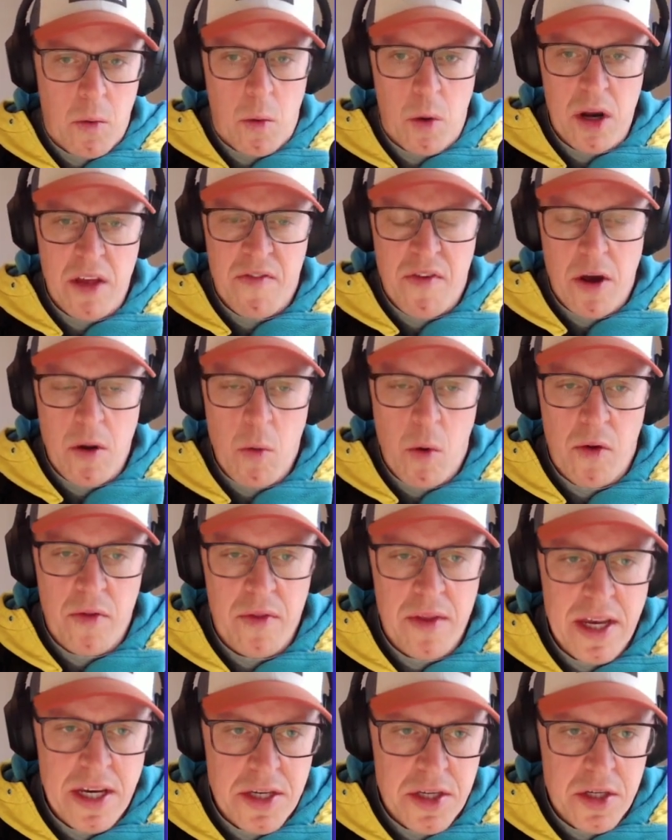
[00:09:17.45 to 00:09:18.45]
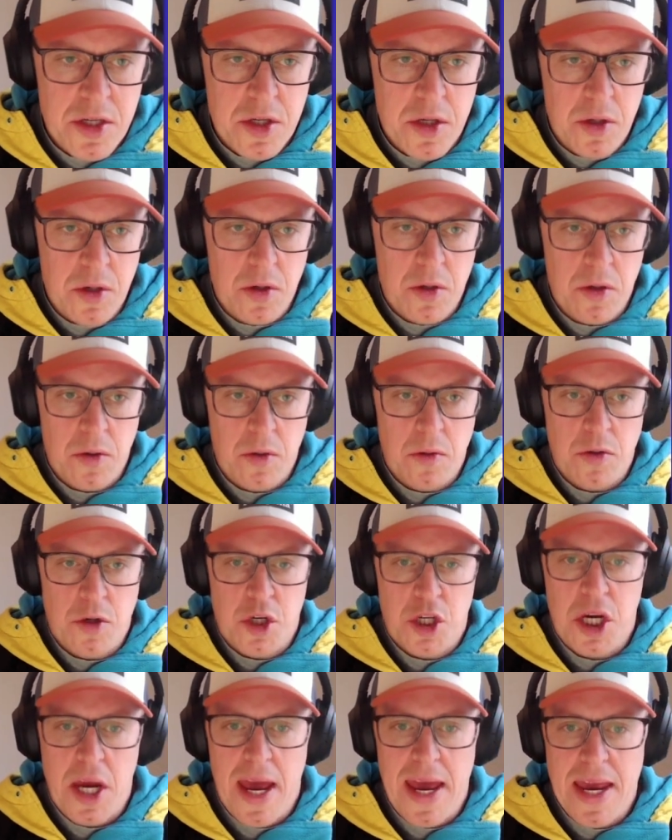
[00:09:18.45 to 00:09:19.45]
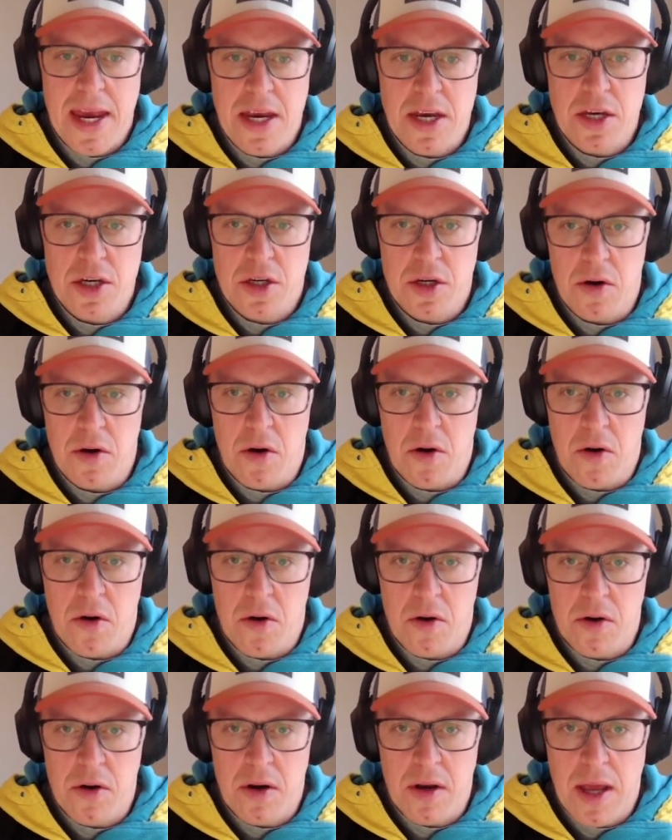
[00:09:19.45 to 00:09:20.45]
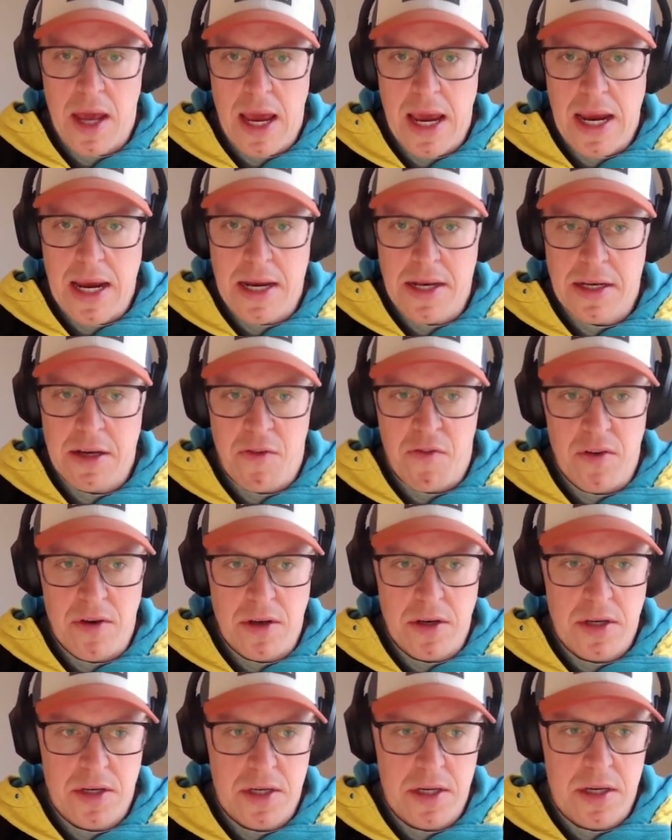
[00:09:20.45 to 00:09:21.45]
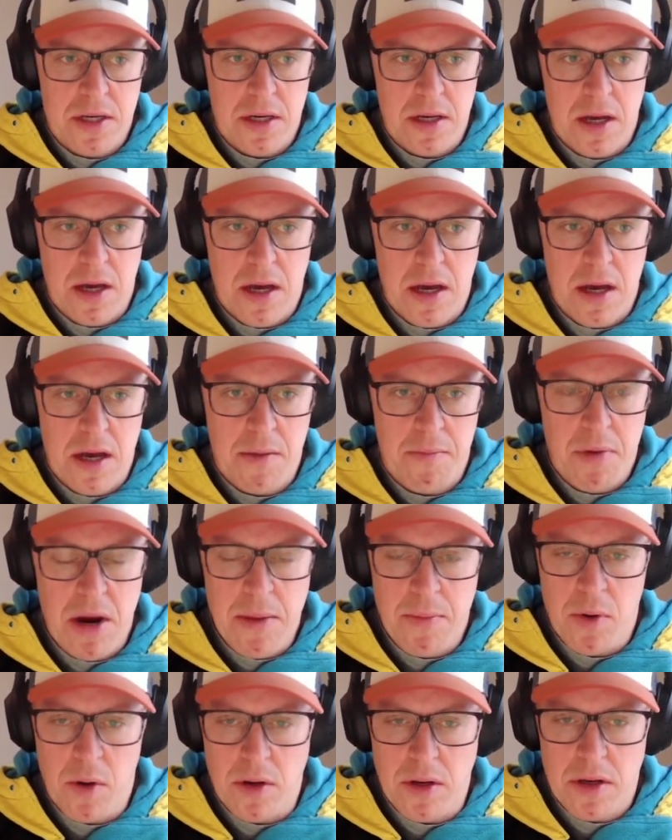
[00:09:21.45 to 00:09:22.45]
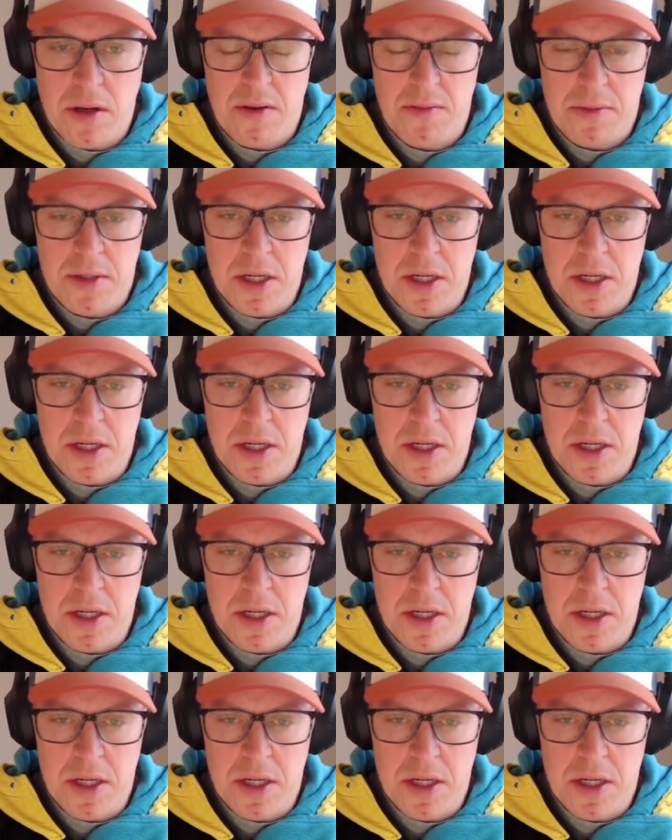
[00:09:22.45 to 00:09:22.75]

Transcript: what if I want this to change on a different breakpoint?